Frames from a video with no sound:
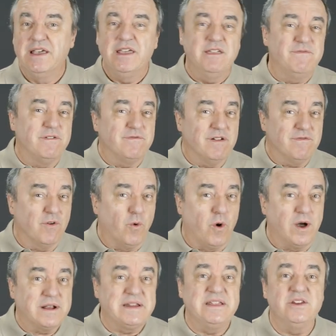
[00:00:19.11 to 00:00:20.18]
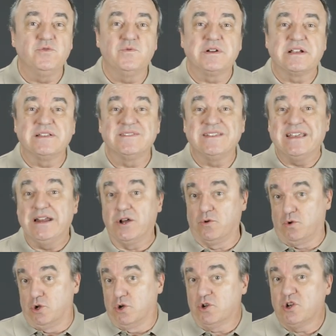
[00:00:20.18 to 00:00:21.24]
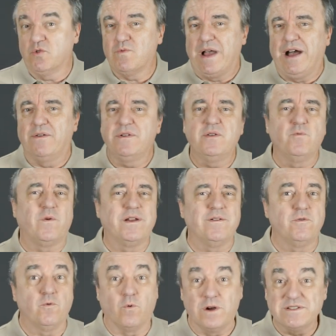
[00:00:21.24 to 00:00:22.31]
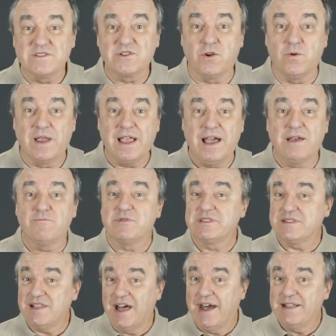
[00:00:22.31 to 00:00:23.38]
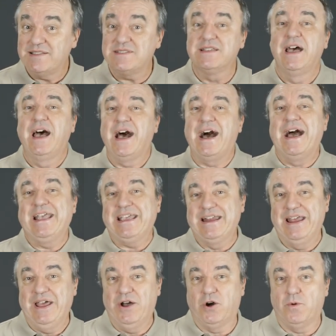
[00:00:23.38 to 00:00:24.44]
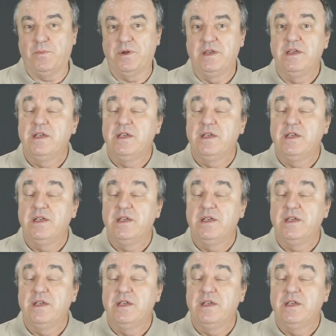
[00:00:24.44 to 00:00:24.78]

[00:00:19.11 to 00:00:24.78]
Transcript: If you've ever walked into a casino, looked around and wondered what's going on with slots, I can help.